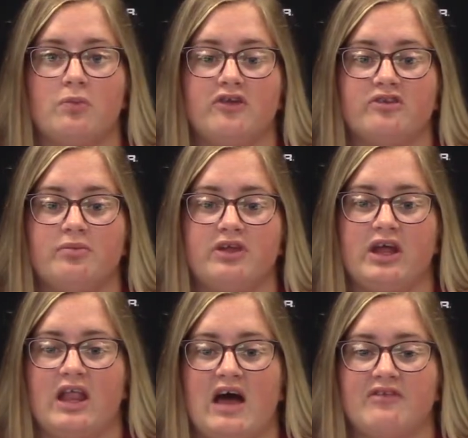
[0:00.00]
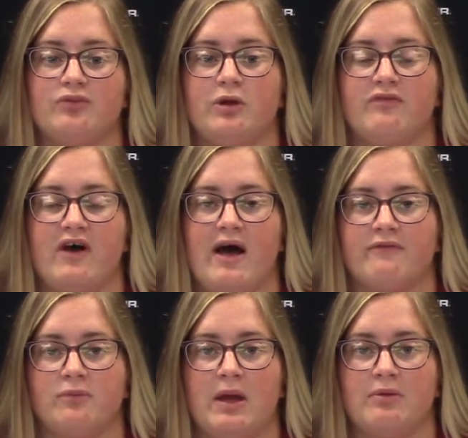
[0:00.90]
must complete Alive at 25
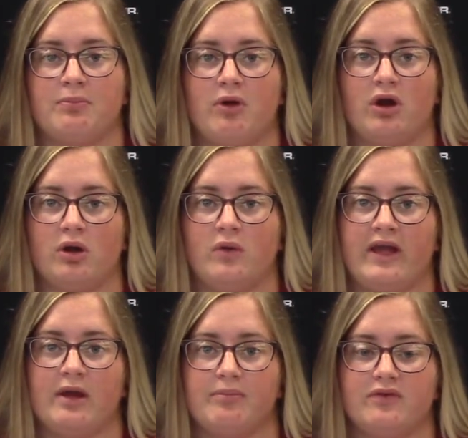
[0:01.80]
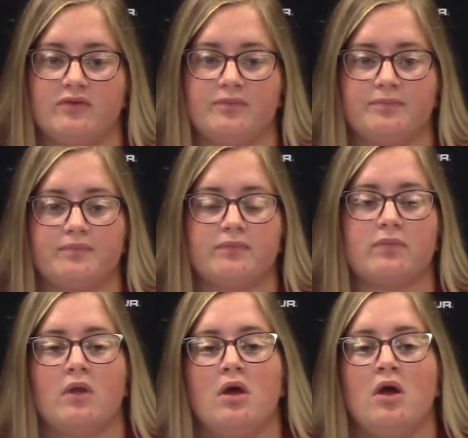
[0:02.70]
to be able to park on campus.
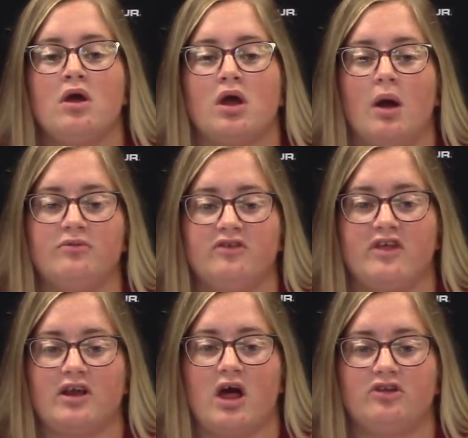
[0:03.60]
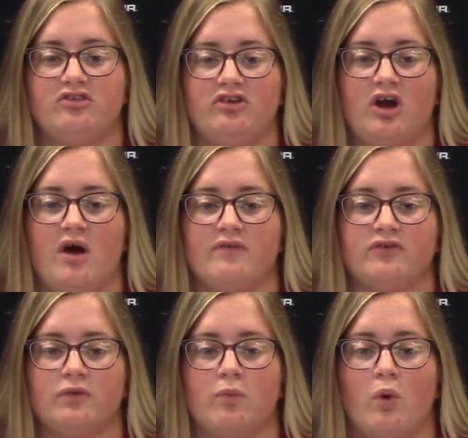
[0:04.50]
Come to the Technology Center office
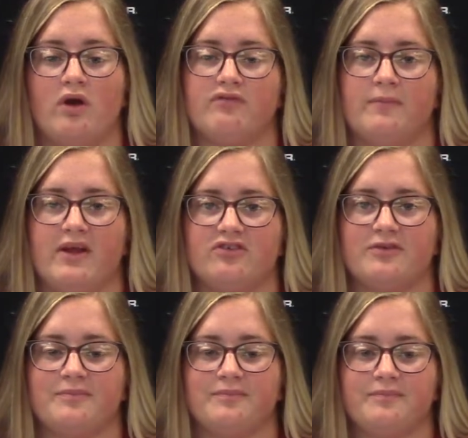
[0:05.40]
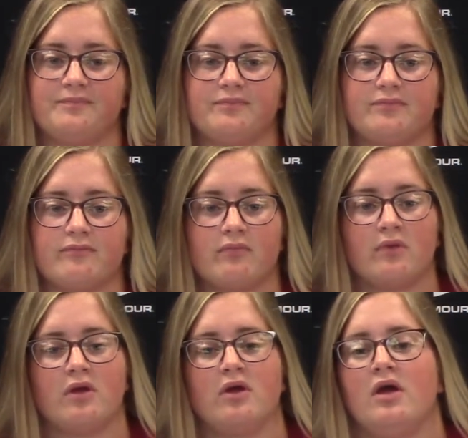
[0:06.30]
for more information.
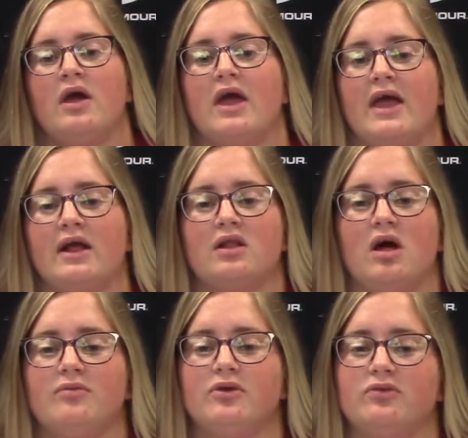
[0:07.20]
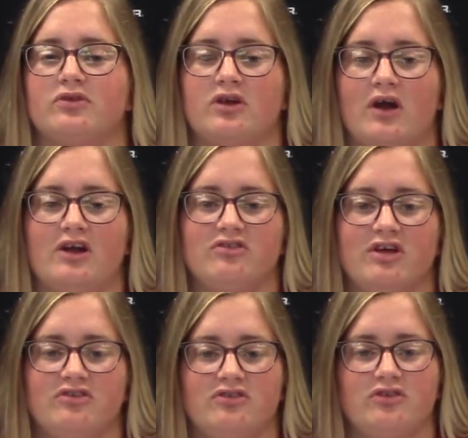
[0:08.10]
In club news,
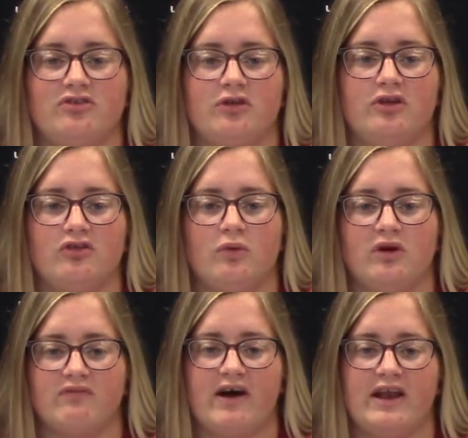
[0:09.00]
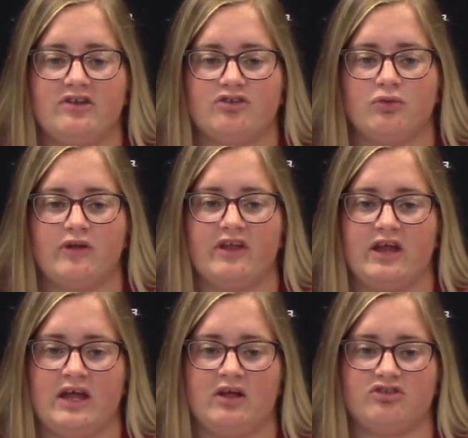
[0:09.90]
congratulations to the students who were invited to join the
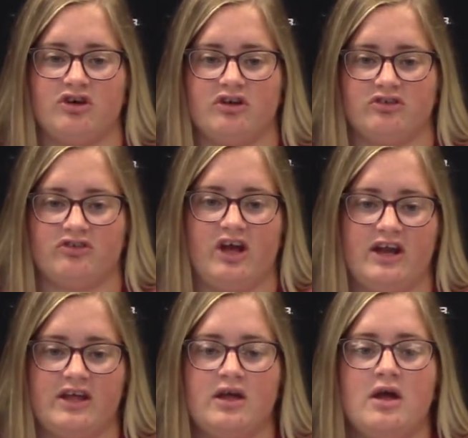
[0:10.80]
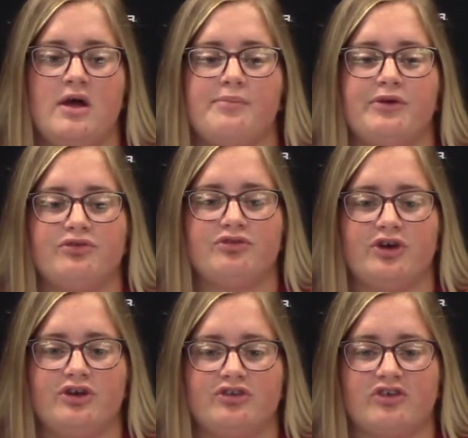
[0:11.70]
English Honor Society. Please
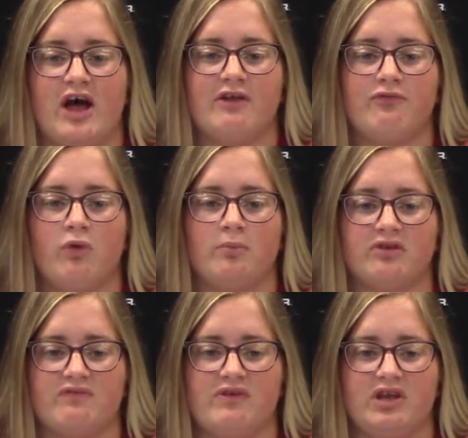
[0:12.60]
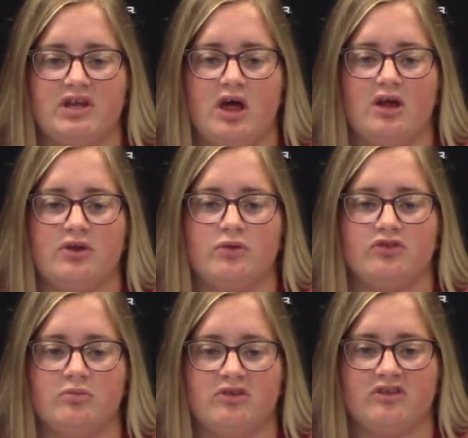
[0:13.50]
return your signed forms and $15 dues
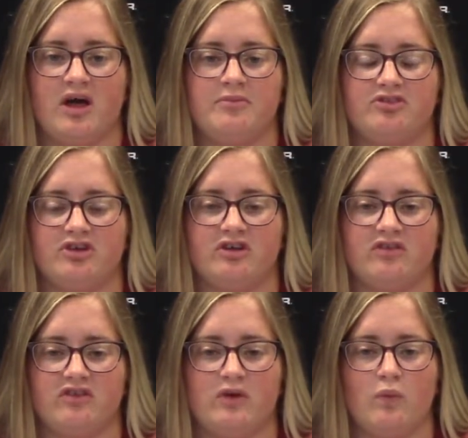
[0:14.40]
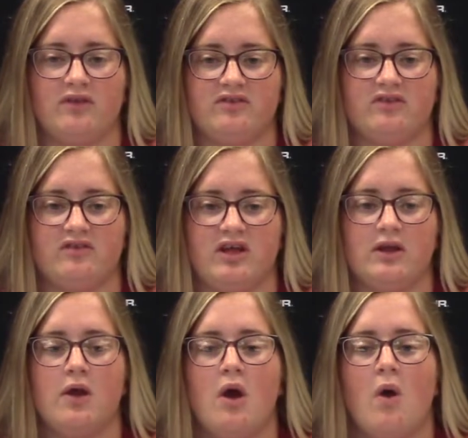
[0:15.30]
to Ms. Clevenger in C-116
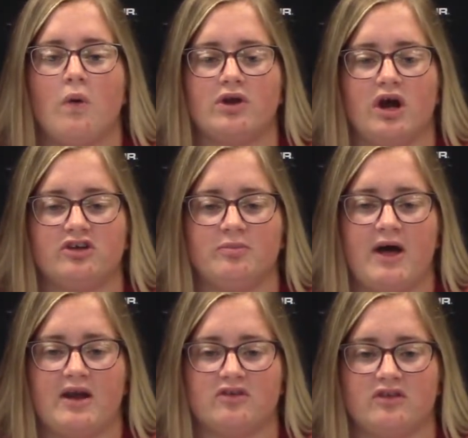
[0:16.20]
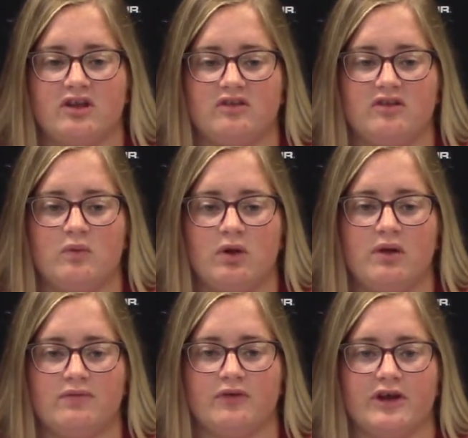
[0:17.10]
or Dr. Patterson in
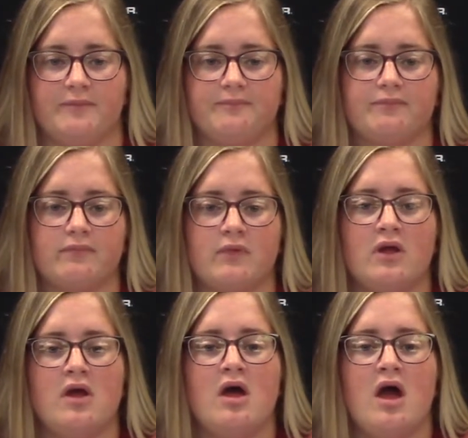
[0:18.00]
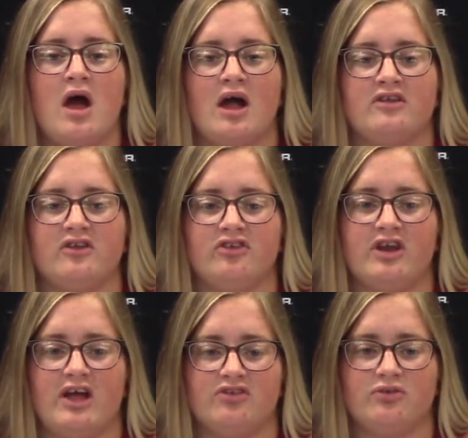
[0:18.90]
C-103. Attention
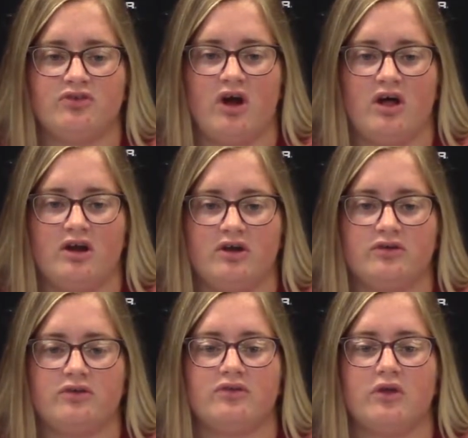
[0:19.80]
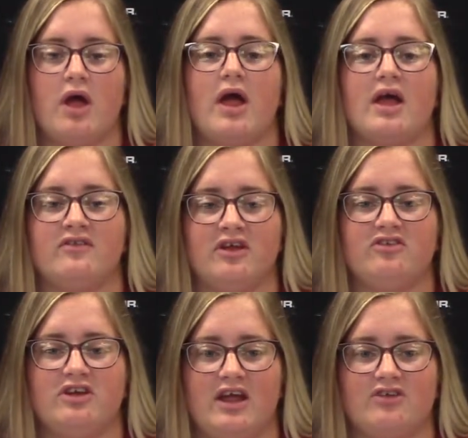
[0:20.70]
National Honor
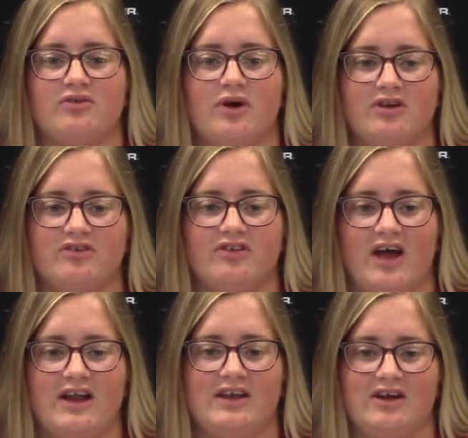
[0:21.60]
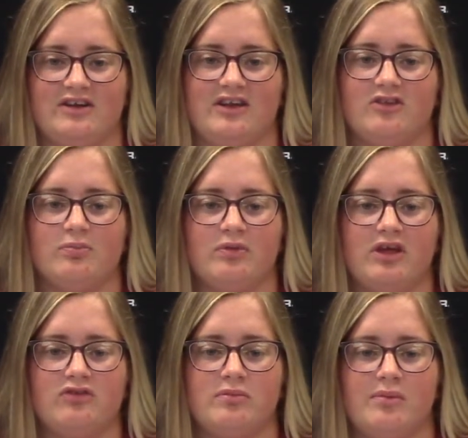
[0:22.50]
Attention National Honor Society inductees,
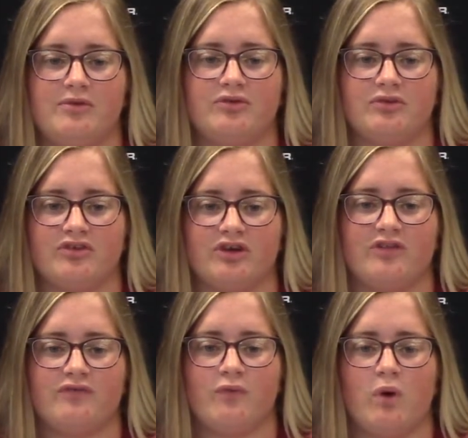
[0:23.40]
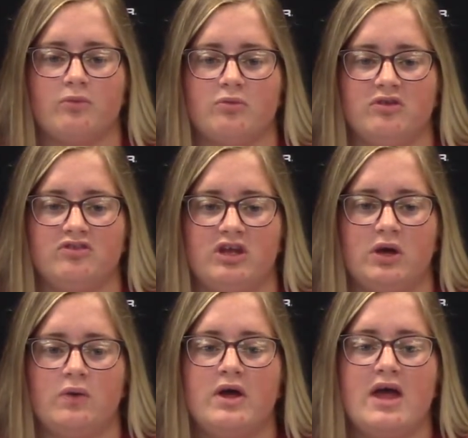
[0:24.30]
please remember to return the form to Ms.
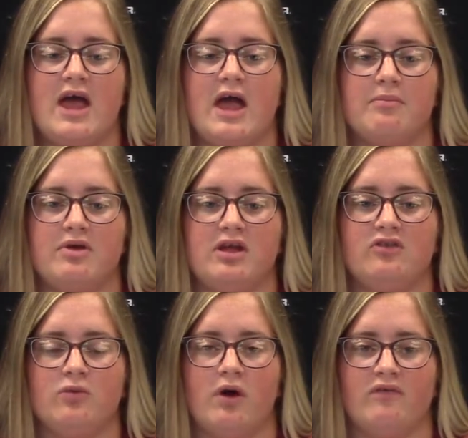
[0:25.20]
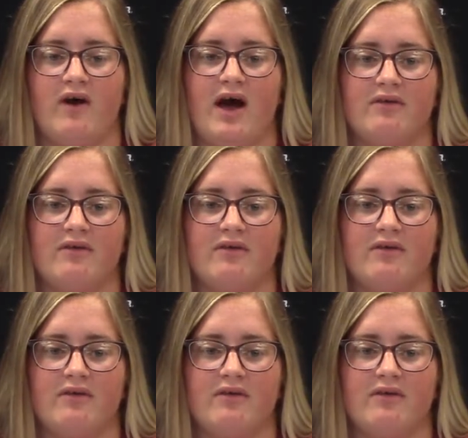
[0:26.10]
Neal and B205.